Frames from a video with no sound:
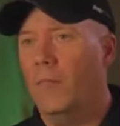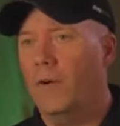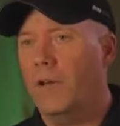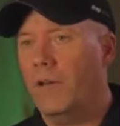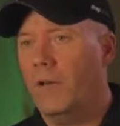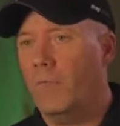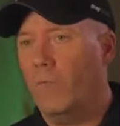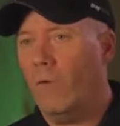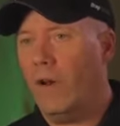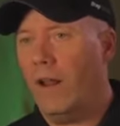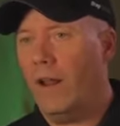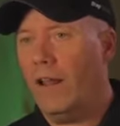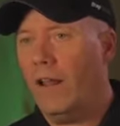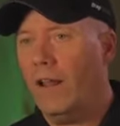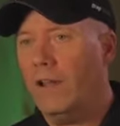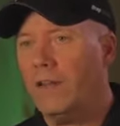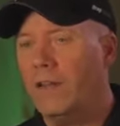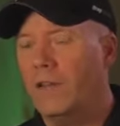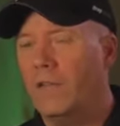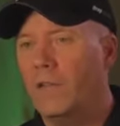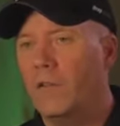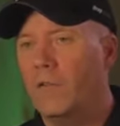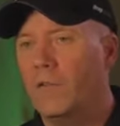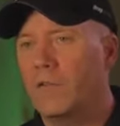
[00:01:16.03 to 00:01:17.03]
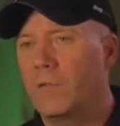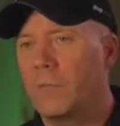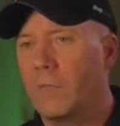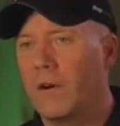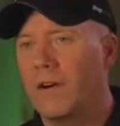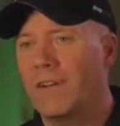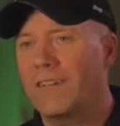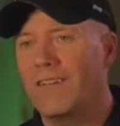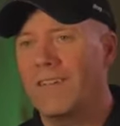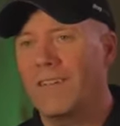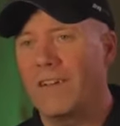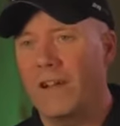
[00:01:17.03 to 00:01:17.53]
But what I like to do is
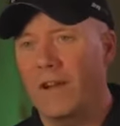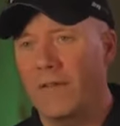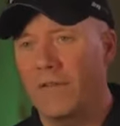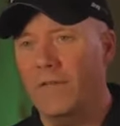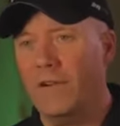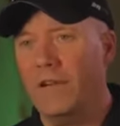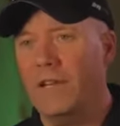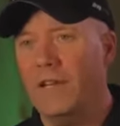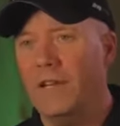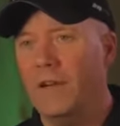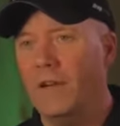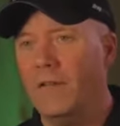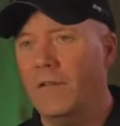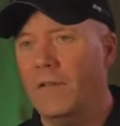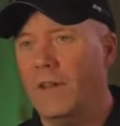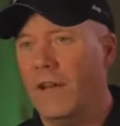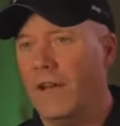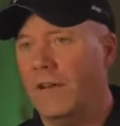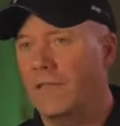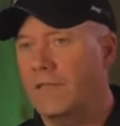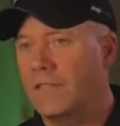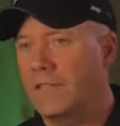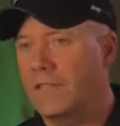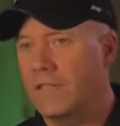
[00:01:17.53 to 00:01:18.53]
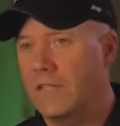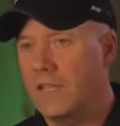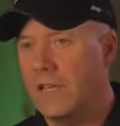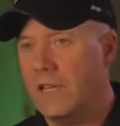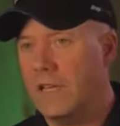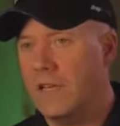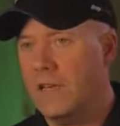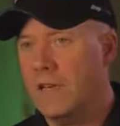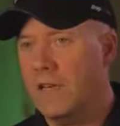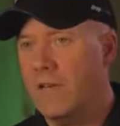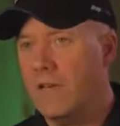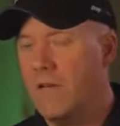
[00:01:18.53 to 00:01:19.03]
mark down every deer that I've
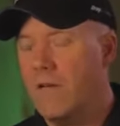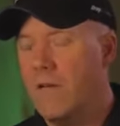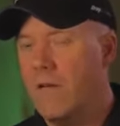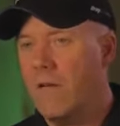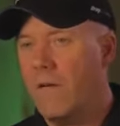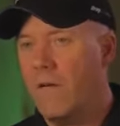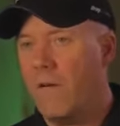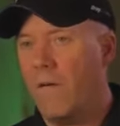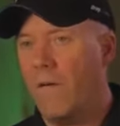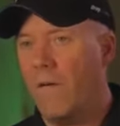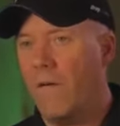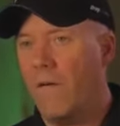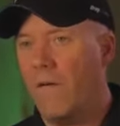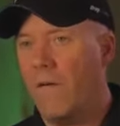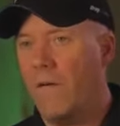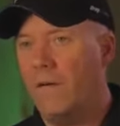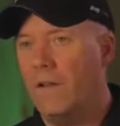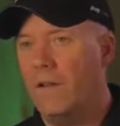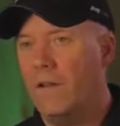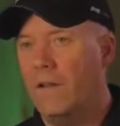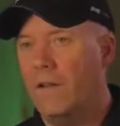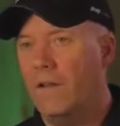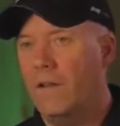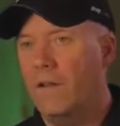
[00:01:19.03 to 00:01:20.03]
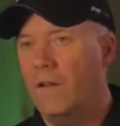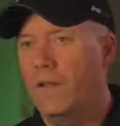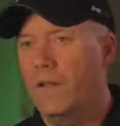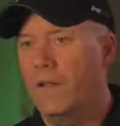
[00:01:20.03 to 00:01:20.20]
seen, heard,